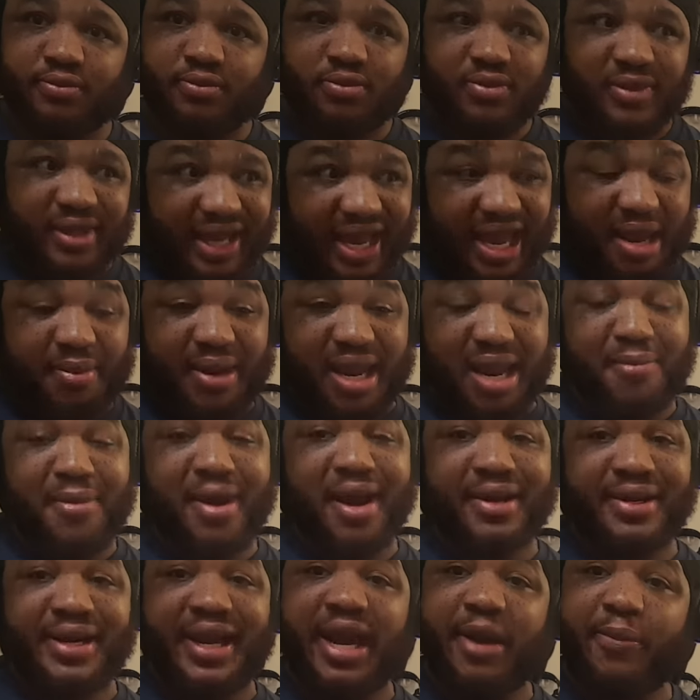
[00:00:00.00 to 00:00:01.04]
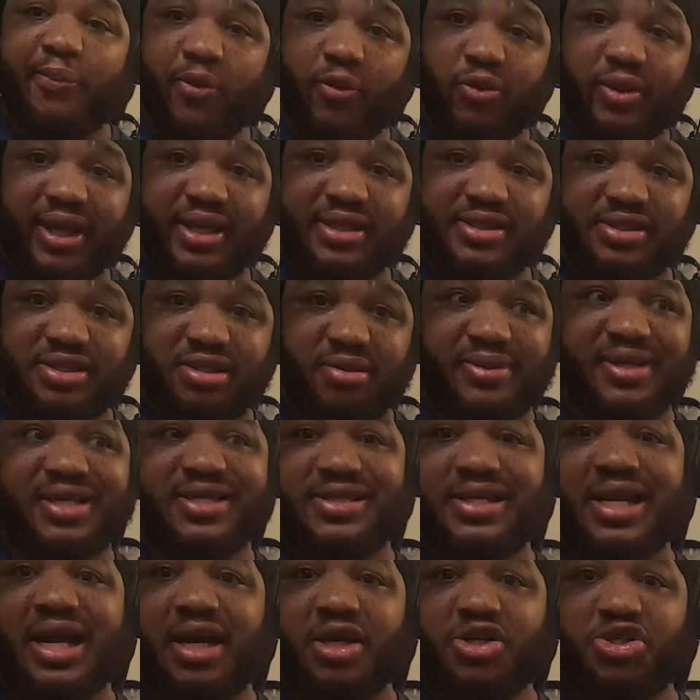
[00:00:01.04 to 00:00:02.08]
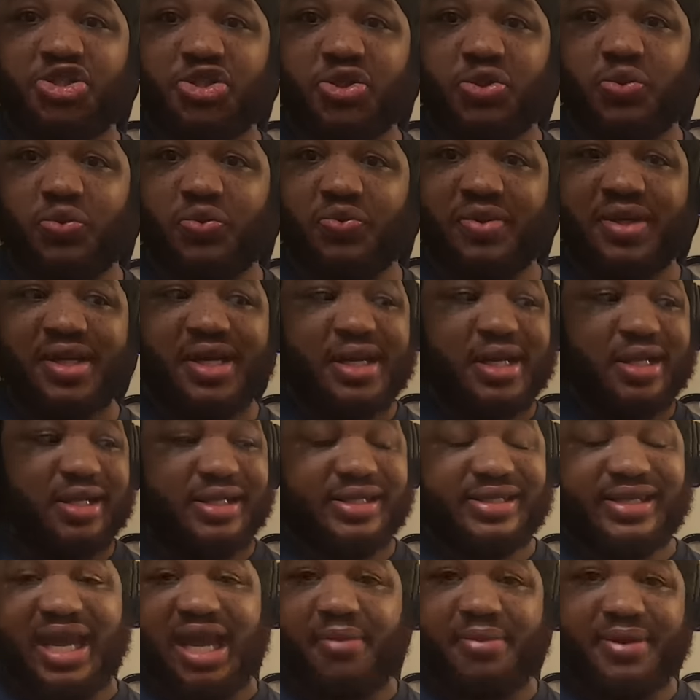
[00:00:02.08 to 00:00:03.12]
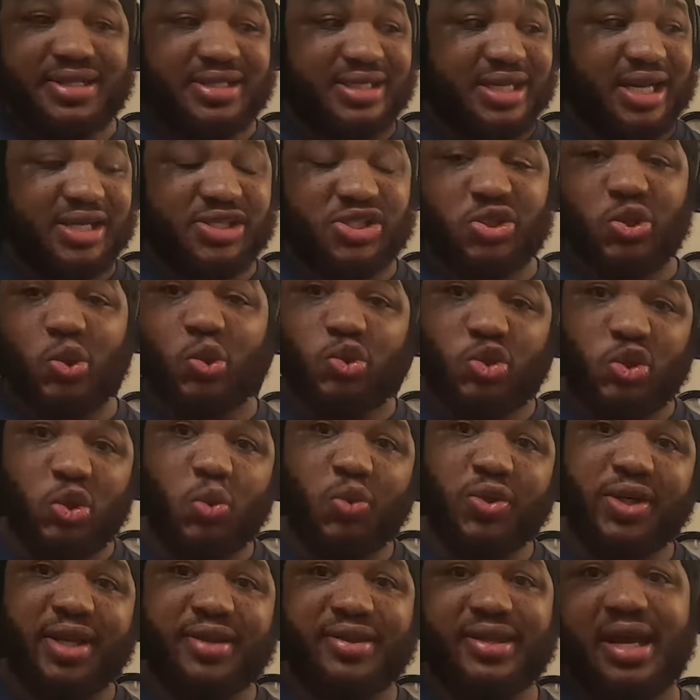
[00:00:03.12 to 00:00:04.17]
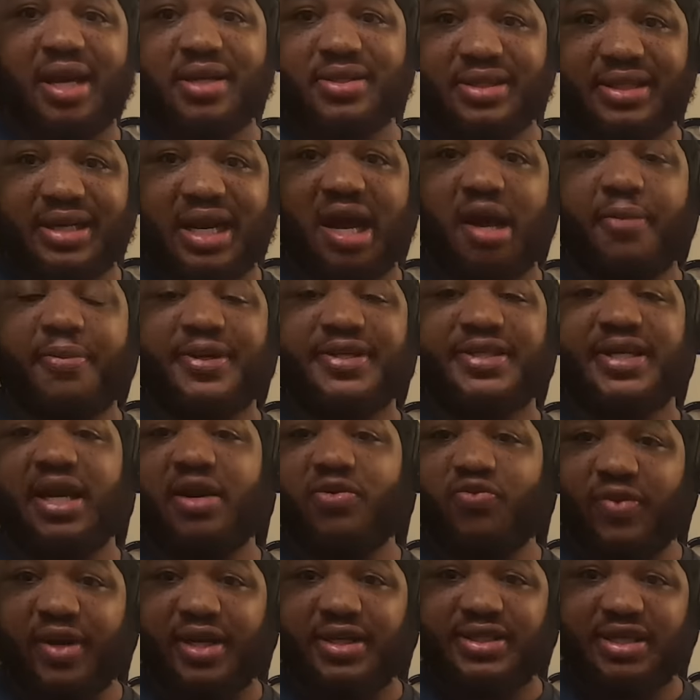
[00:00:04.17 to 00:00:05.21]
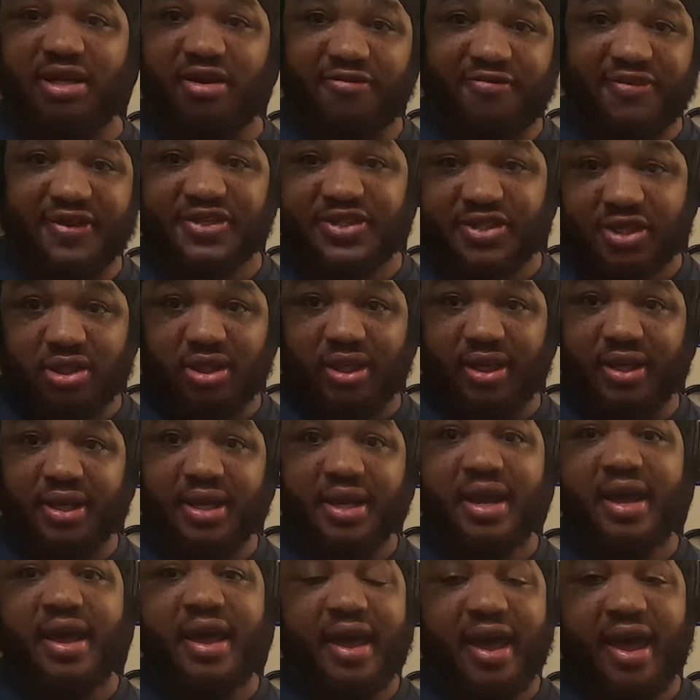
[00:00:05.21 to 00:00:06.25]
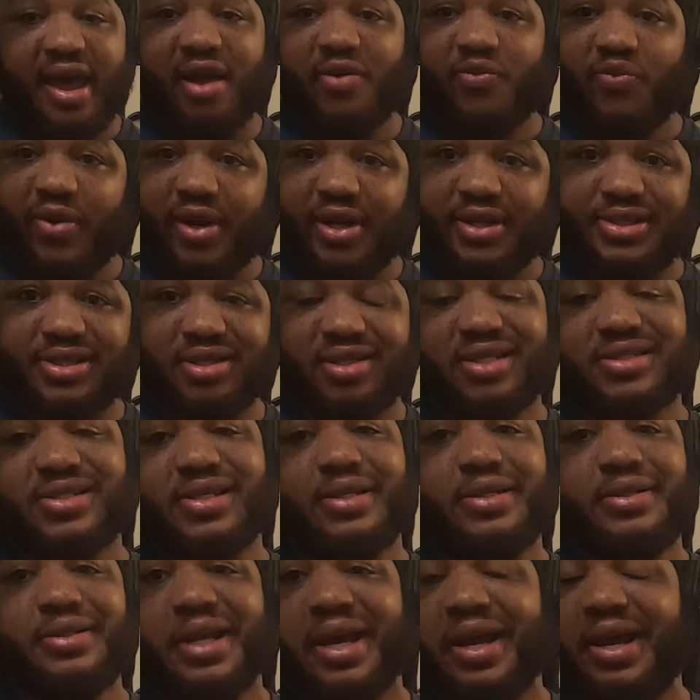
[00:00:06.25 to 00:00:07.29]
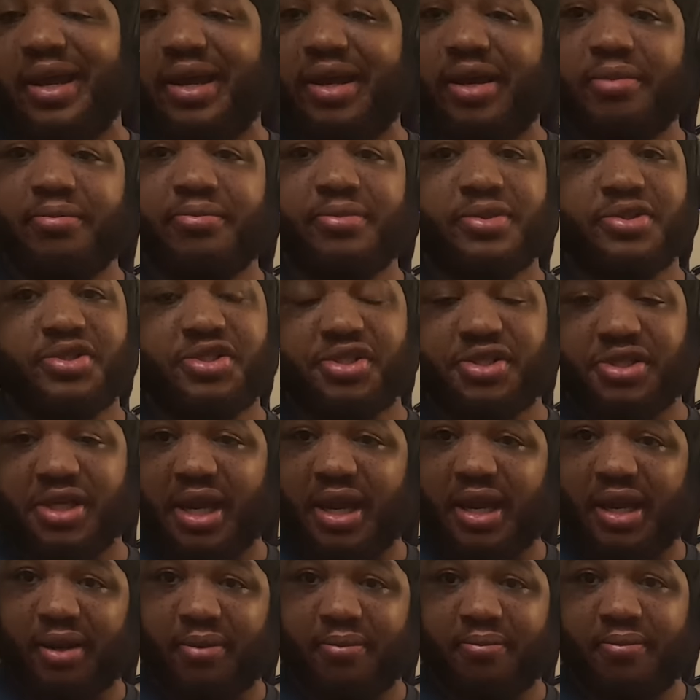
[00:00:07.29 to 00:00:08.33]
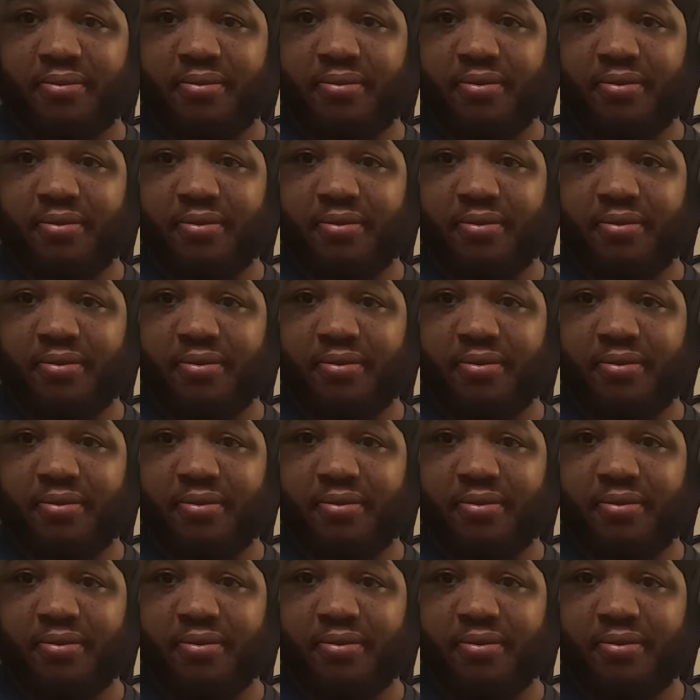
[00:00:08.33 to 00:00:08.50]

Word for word: The game came out in April, ladies and gentlemen. It's now in June. This game has not sold 200,000 copies at retail, physically at retail. That's a damn shame.